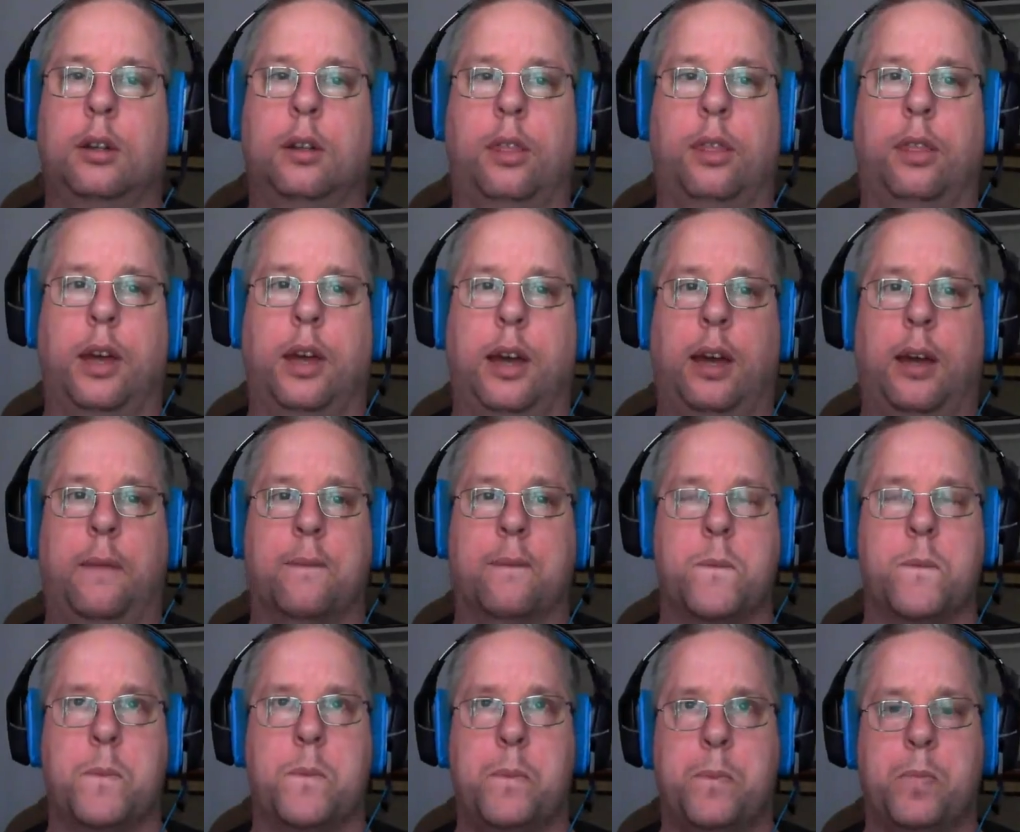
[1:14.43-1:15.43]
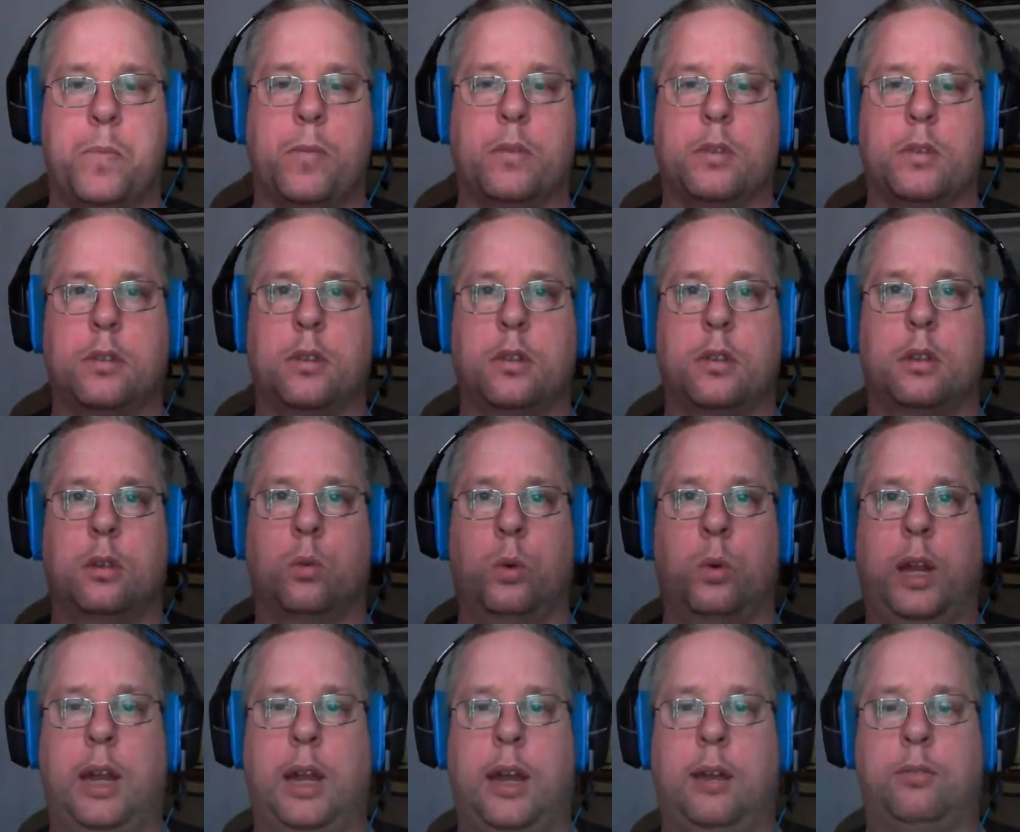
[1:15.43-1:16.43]
that
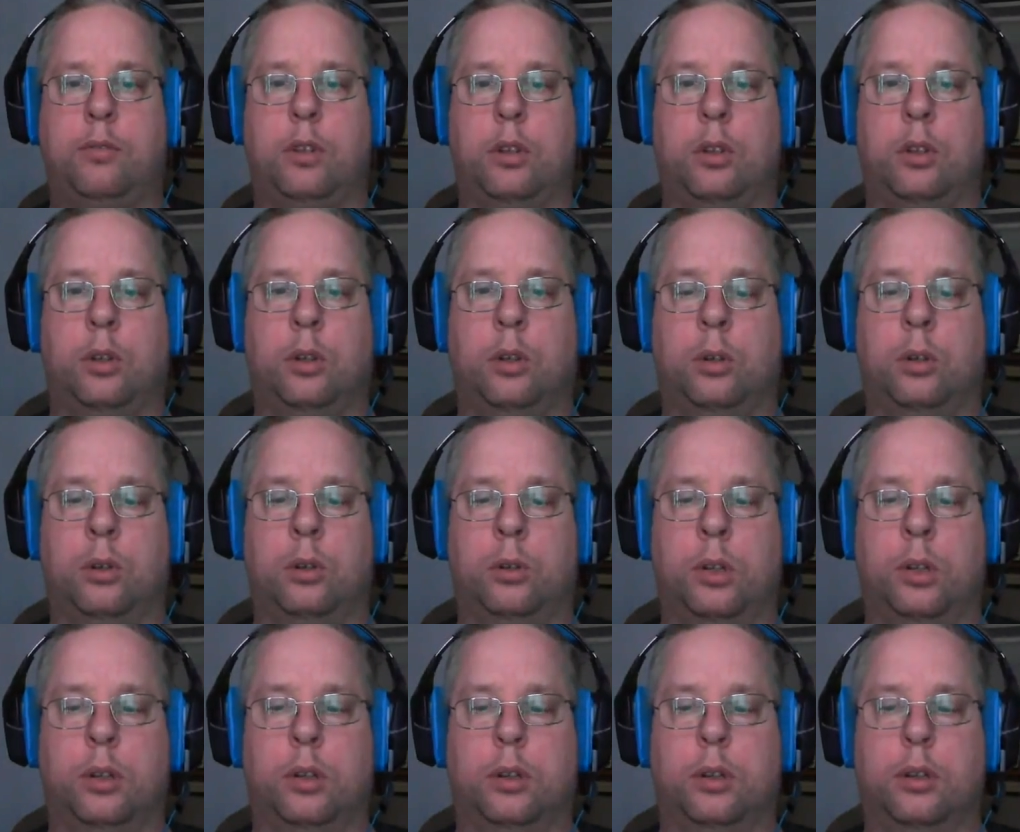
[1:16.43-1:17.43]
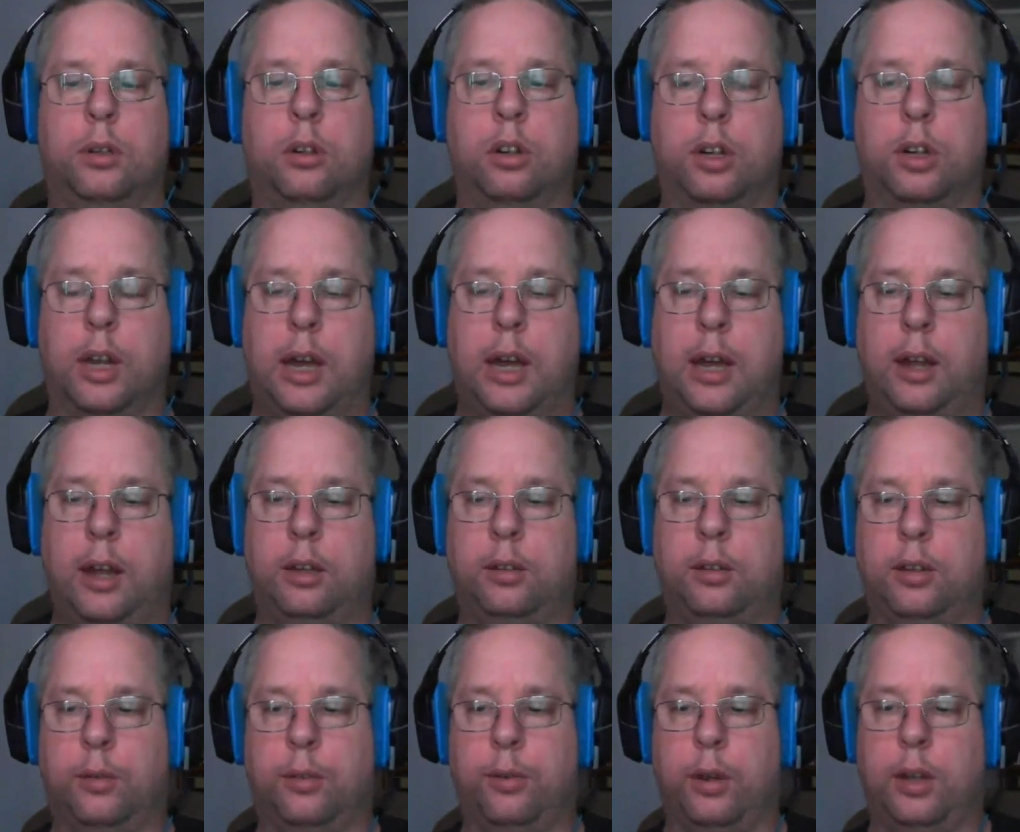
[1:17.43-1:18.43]
we have to look
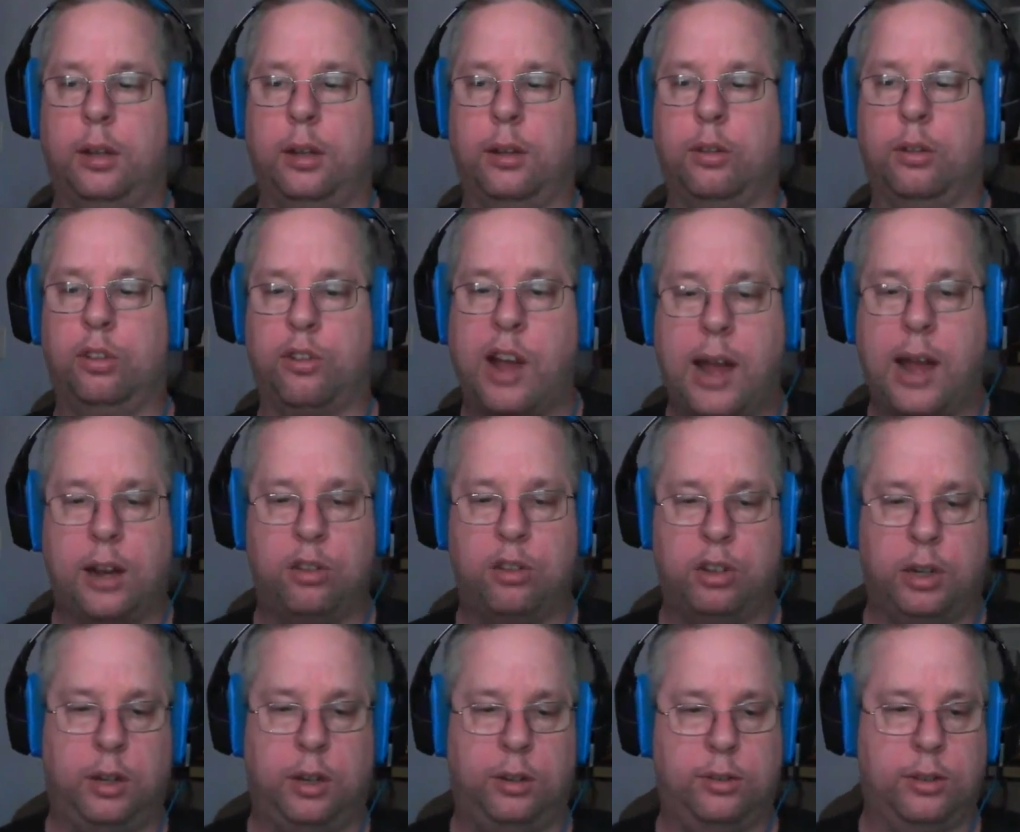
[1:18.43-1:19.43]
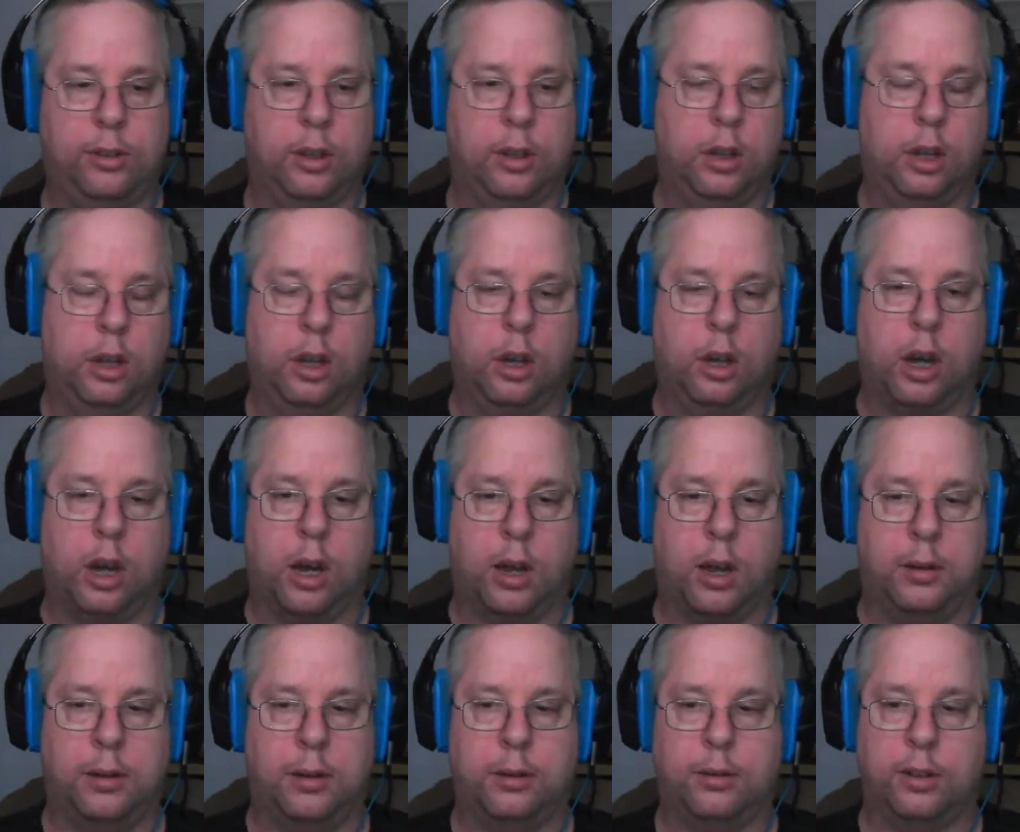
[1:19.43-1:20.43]
at different strategies
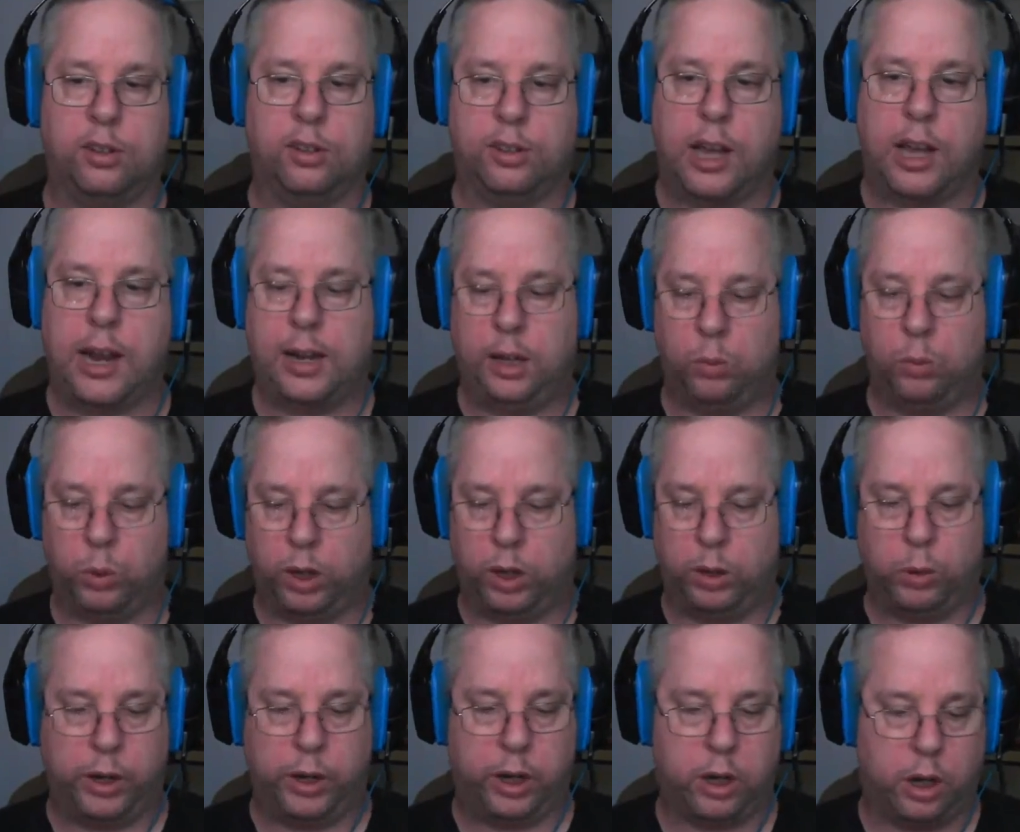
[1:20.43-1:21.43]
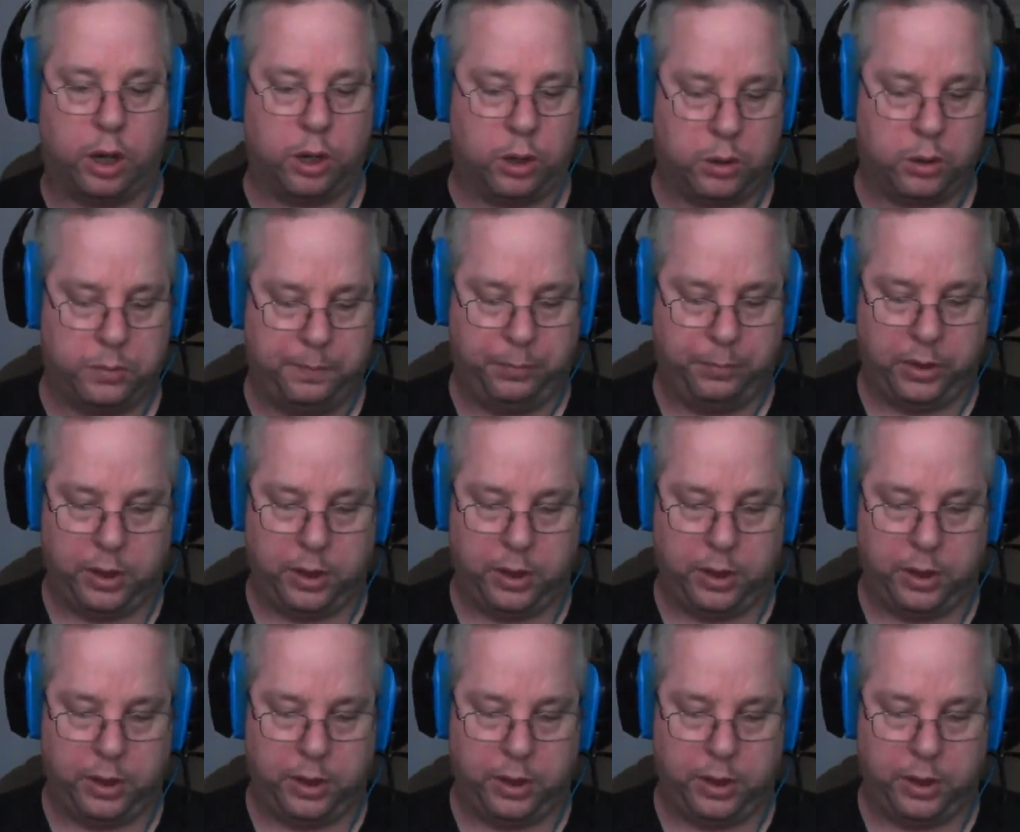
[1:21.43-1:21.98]
on deciding where you want to go.